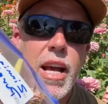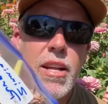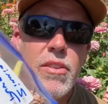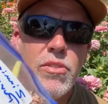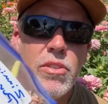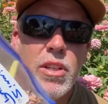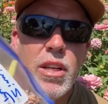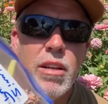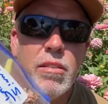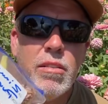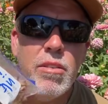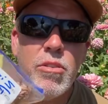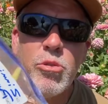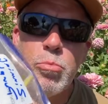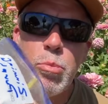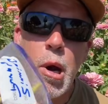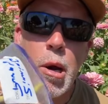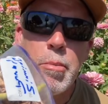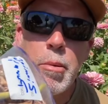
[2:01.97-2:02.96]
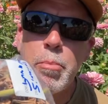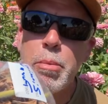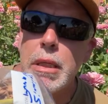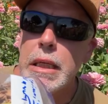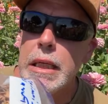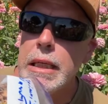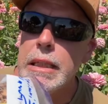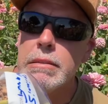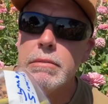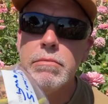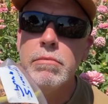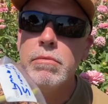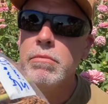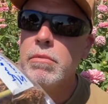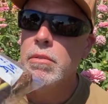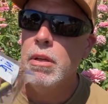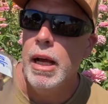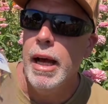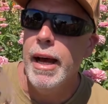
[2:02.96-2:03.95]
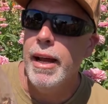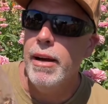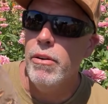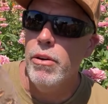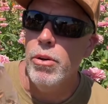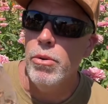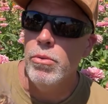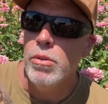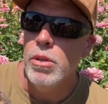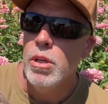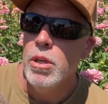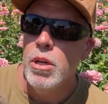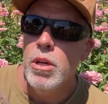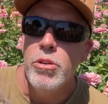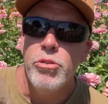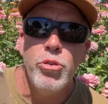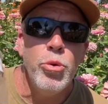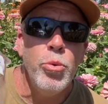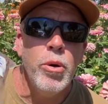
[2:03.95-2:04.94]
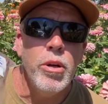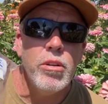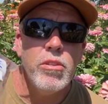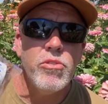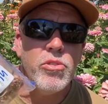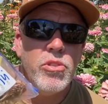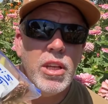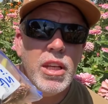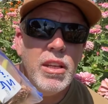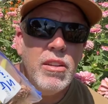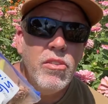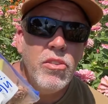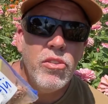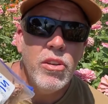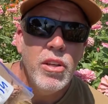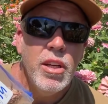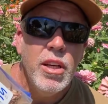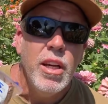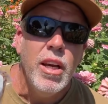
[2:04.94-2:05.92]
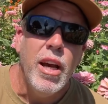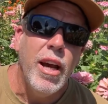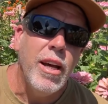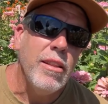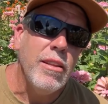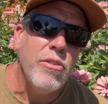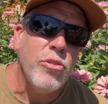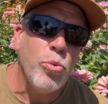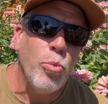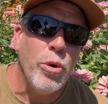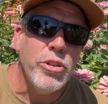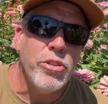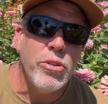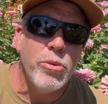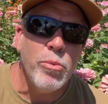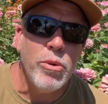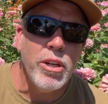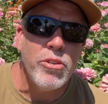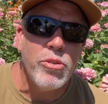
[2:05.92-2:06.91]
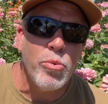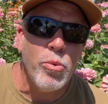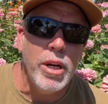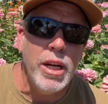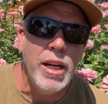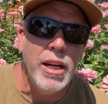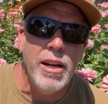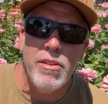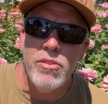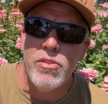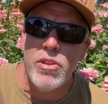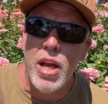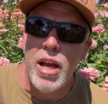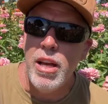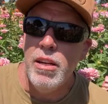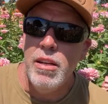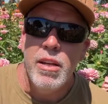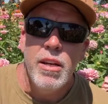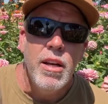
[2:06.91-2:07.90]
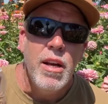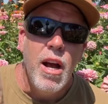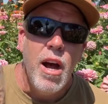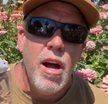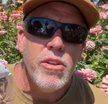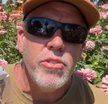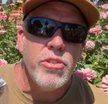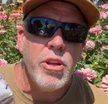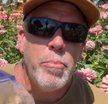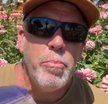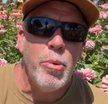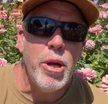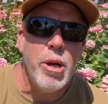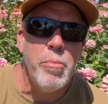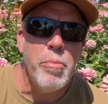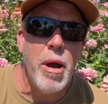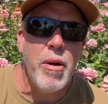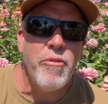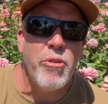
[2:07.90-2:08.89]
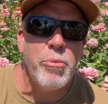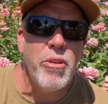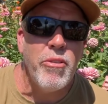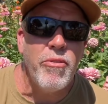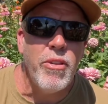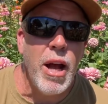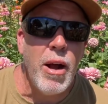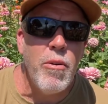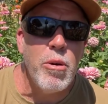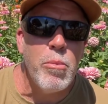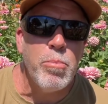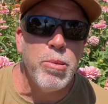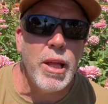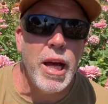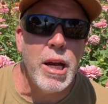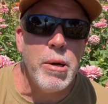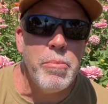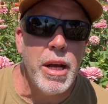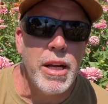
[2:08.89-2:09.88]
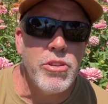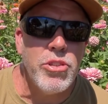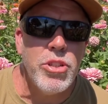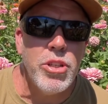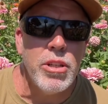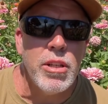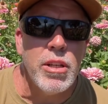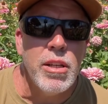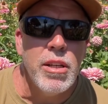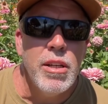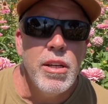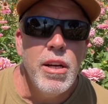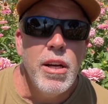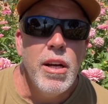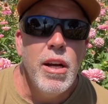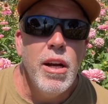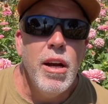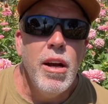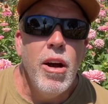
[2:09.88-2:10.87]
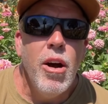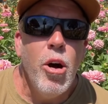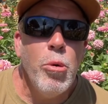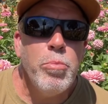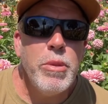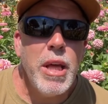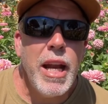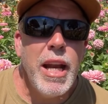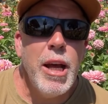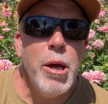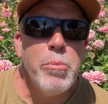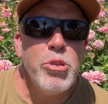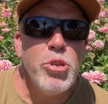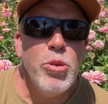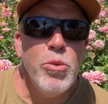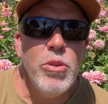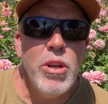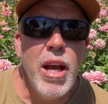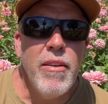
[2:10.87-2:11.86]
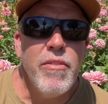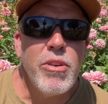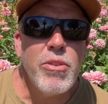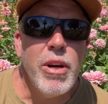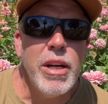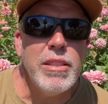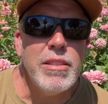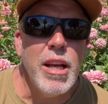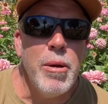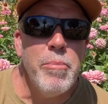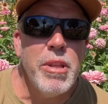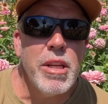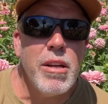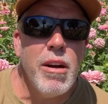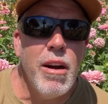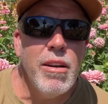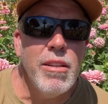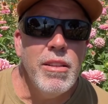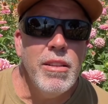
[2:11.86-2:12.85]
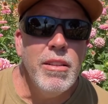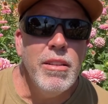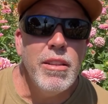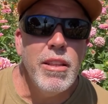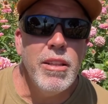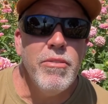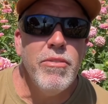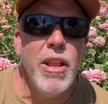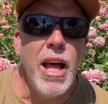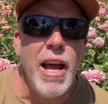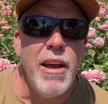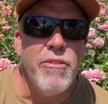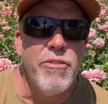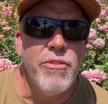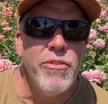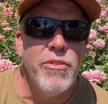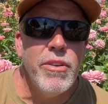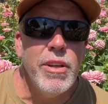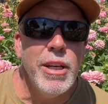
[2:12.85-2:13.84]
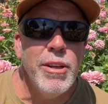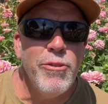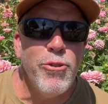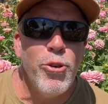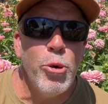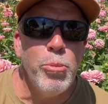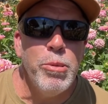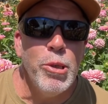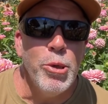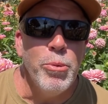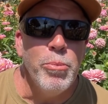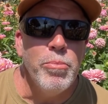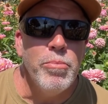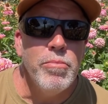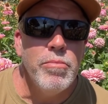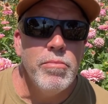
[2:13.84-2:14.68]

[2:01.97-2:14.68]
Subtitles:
heads in here. There's probably, I don't know, 200 seeds. And this winter, when it's raining outside, I'll separate them out from the flower and plant them next year. Hope that helps you and you have a great time in the garden. Live life in full bloom.